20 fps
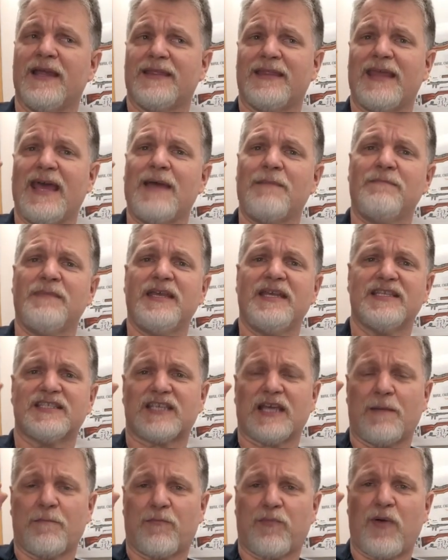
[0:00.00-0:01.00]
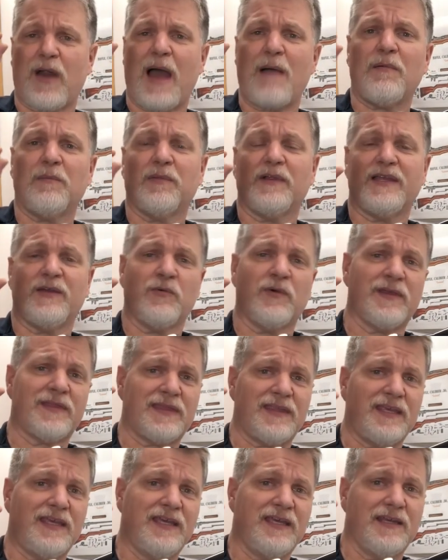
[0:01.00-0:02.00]
that means I'm probably
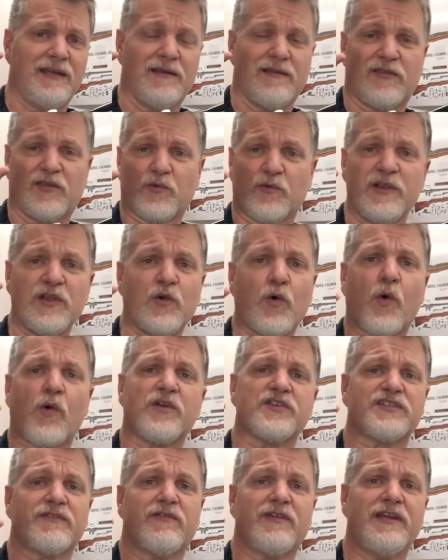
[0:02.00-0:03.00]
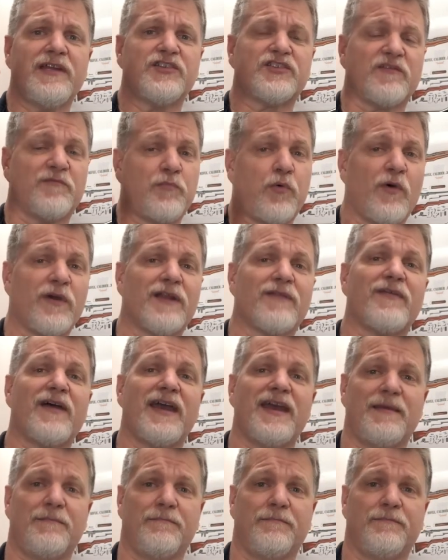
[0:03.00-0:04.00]
within 3/4 of an inch of point of aim.